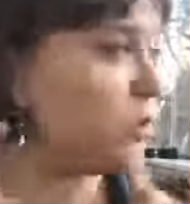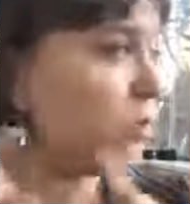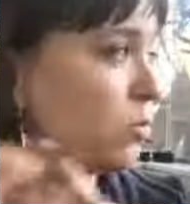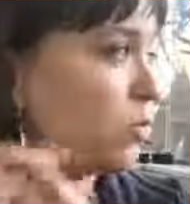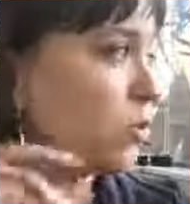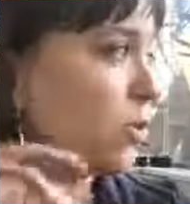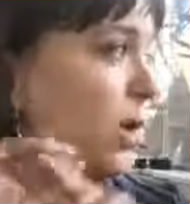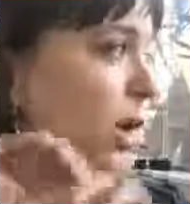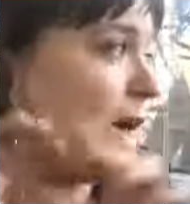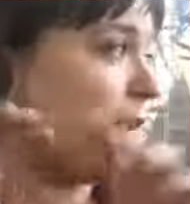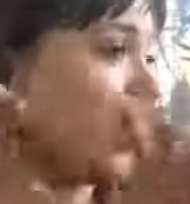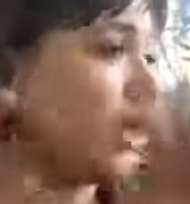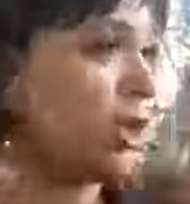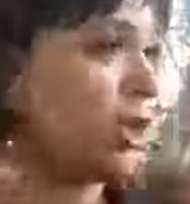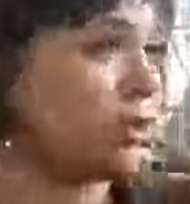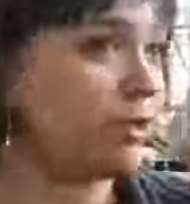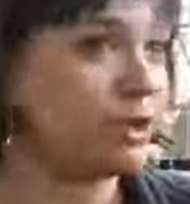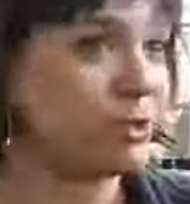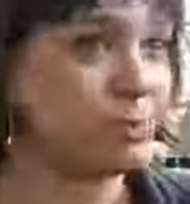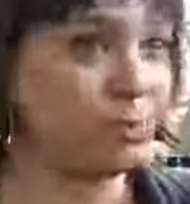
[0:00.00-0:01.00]
Don't try
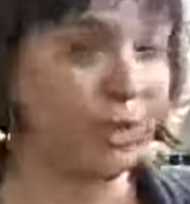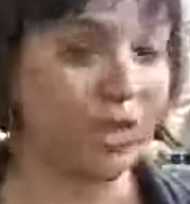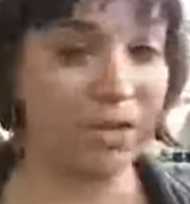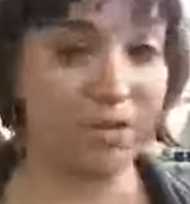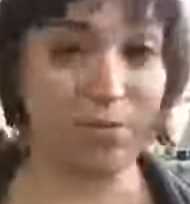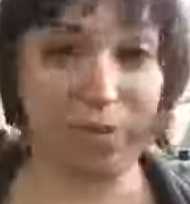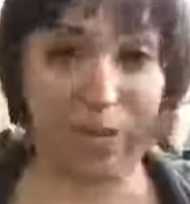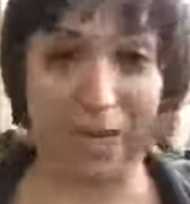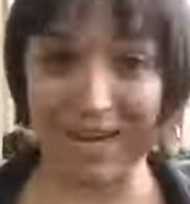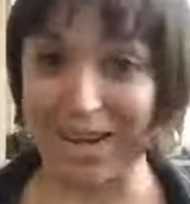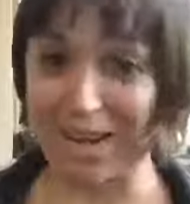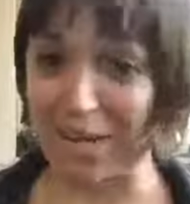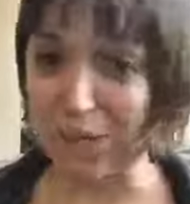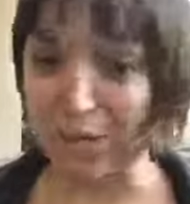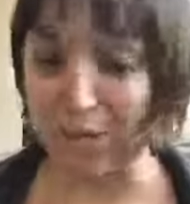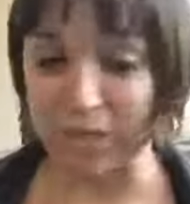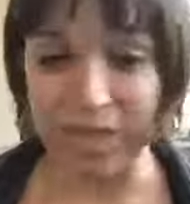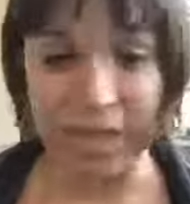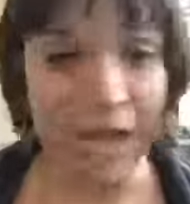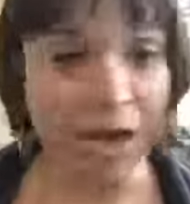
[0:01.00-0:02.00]
and use big
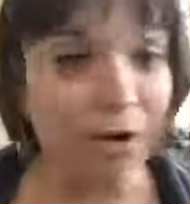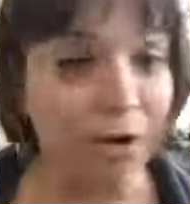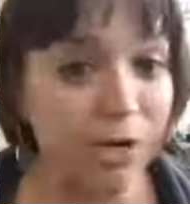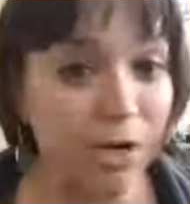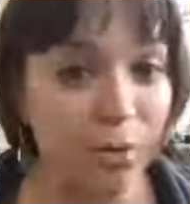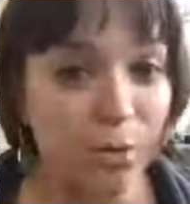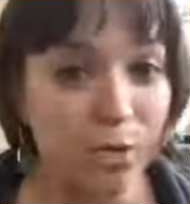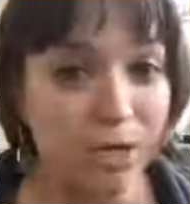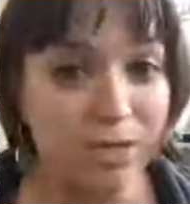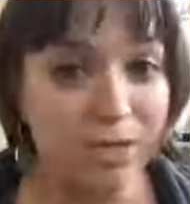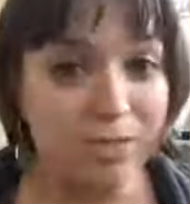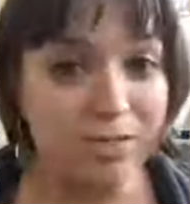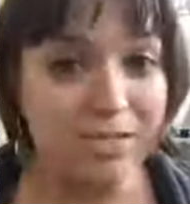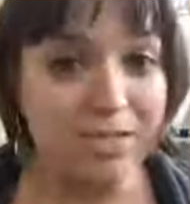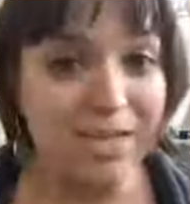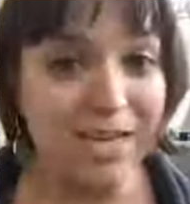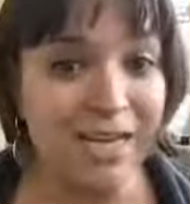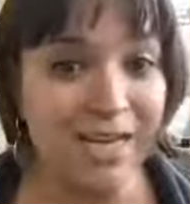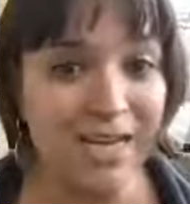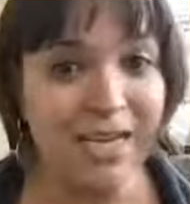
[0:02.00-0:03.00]
financial accounting
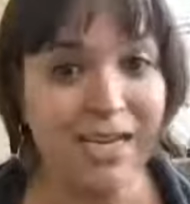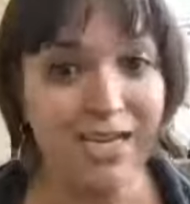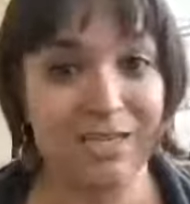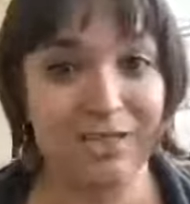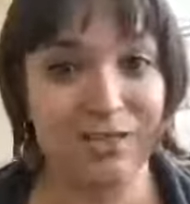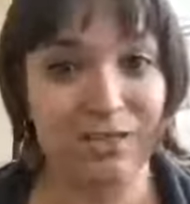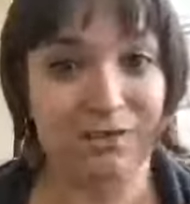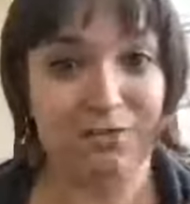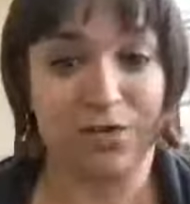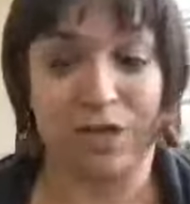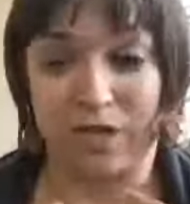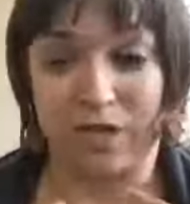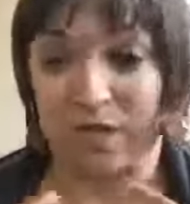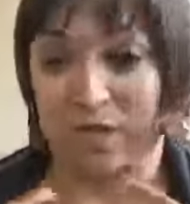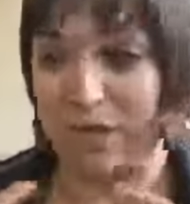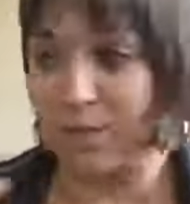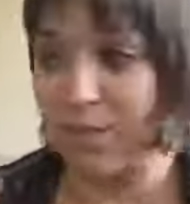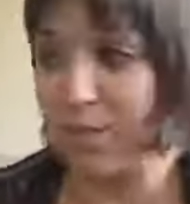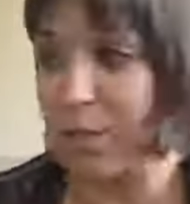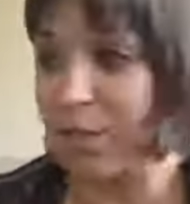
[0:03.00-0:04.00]
words because you
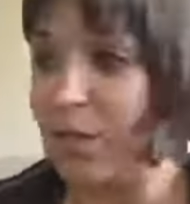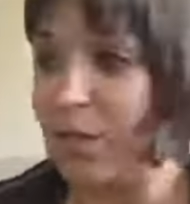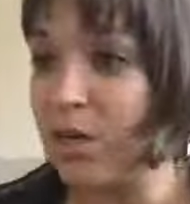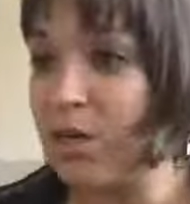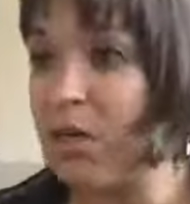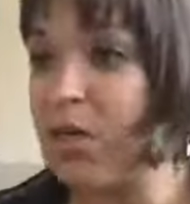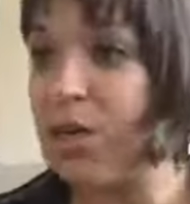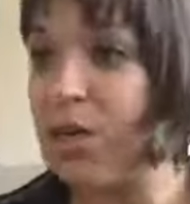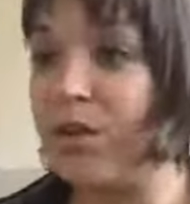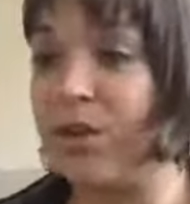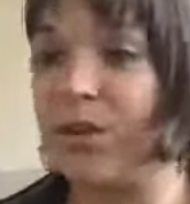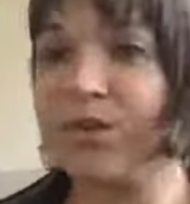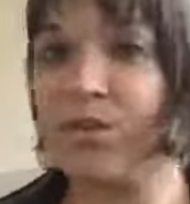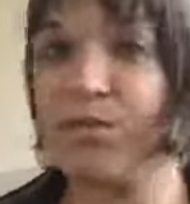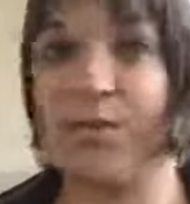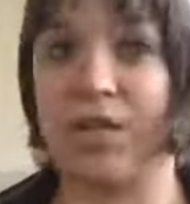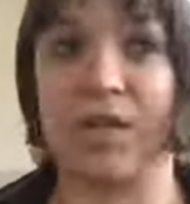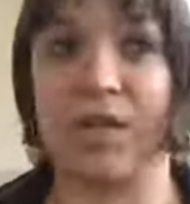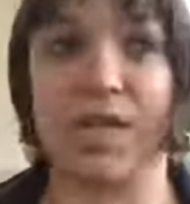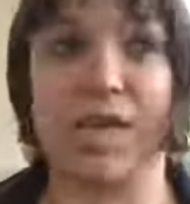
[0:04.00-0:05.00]
feel insecure or
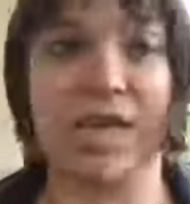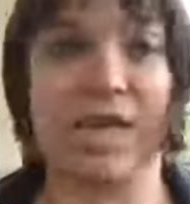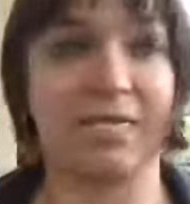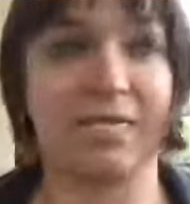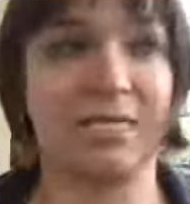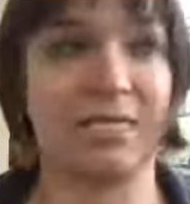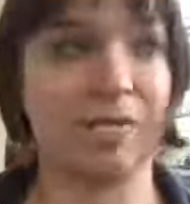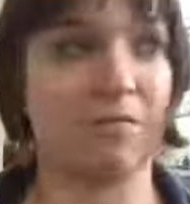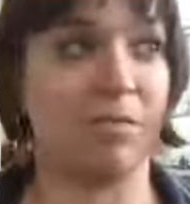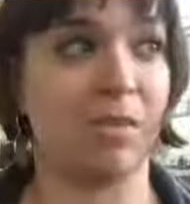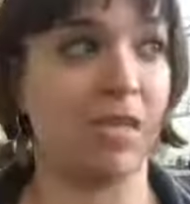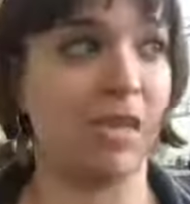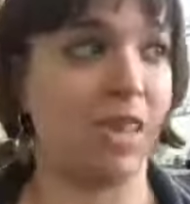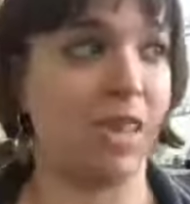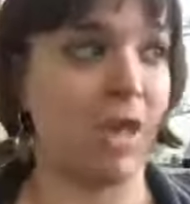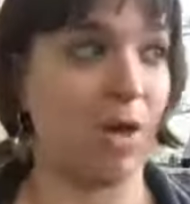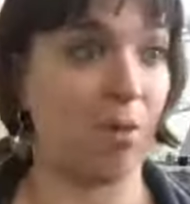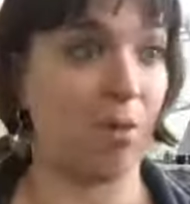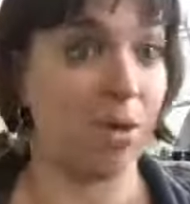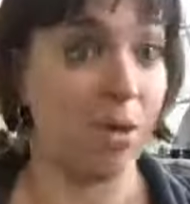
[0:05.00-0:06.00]
you feel like it's
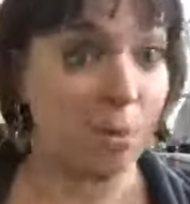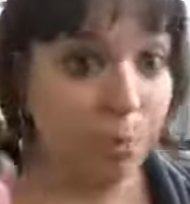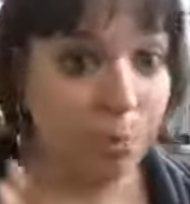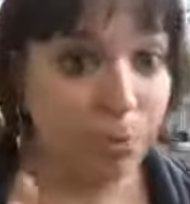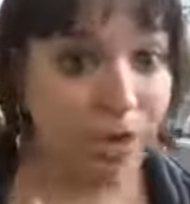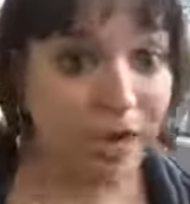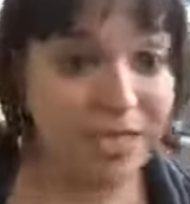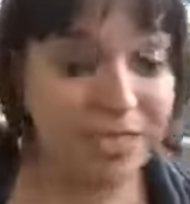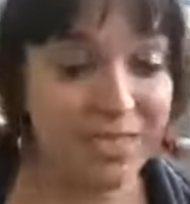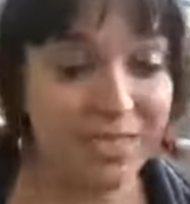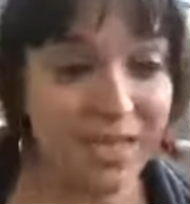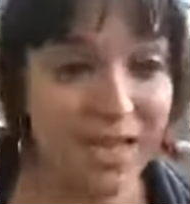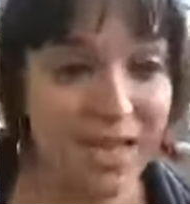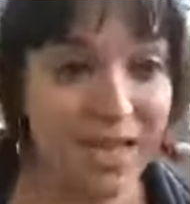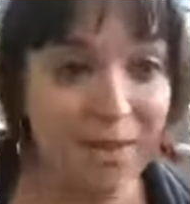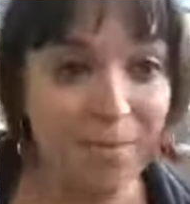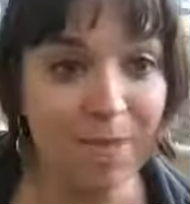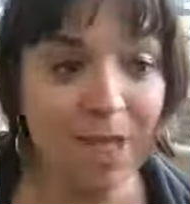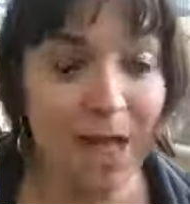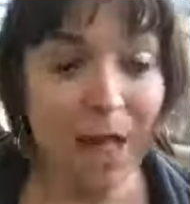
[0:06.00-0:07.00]
something that would impress
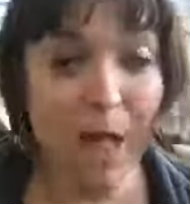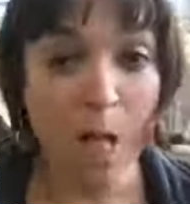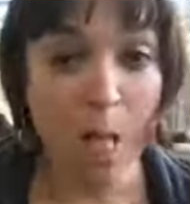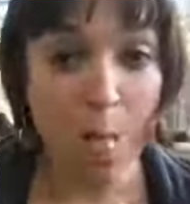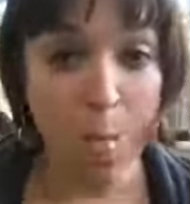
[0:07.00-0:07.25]
them.